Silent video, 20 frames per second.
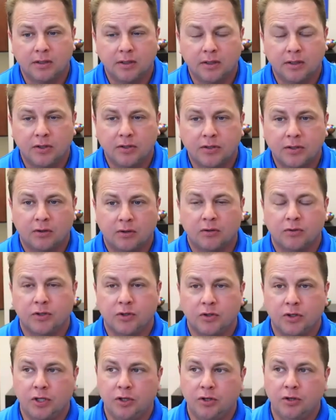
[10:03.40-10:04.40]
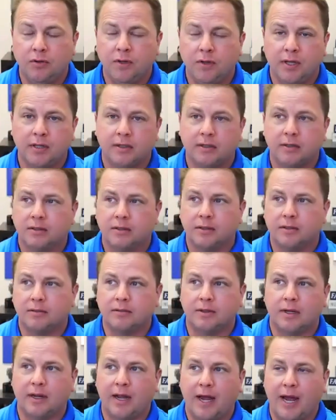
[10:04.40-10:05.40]
So you can
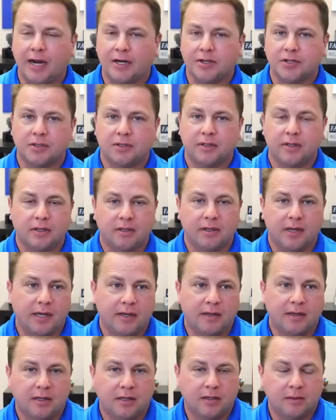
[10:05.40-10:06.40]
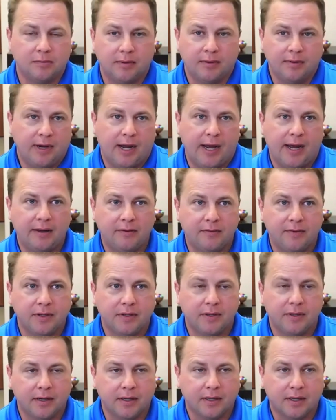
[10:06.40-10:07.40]
actually end up
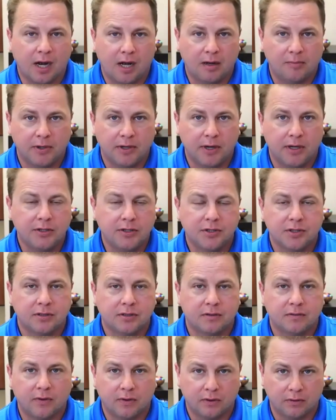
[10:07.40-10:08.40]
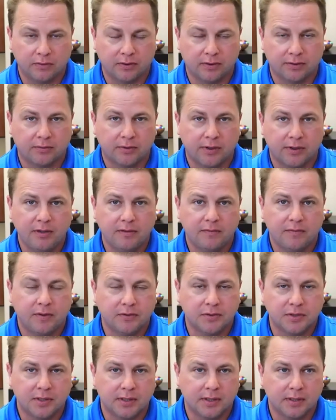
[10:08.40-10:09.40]
having a combination of all three of
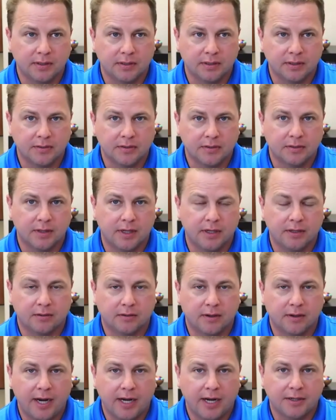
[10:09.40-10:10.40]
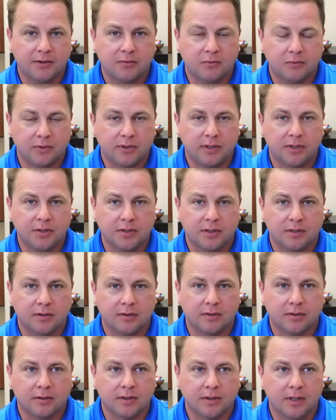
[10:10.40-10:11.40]
those things interacting with each
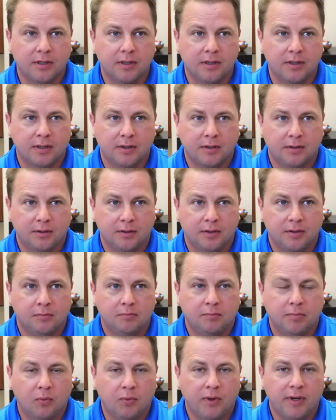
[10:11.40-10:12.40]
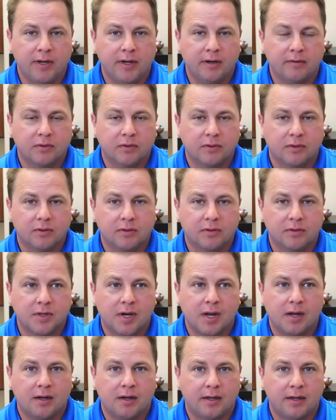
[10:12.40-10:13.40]
other, but we never
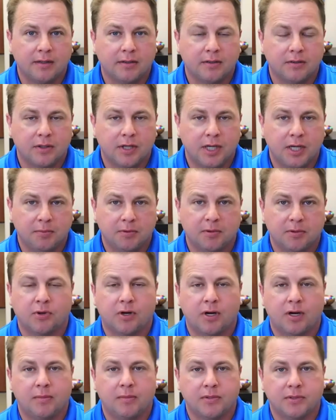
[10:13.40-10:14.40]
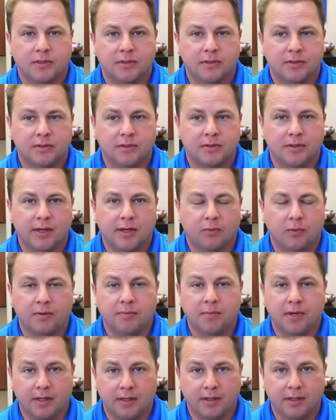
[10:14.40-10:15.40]
not keep the promises that we
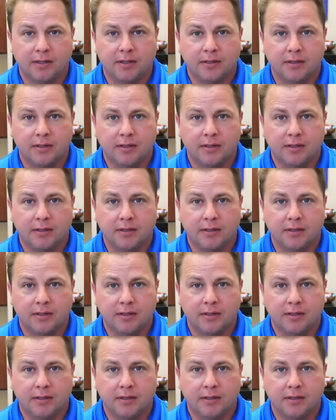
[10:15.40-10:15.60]
make.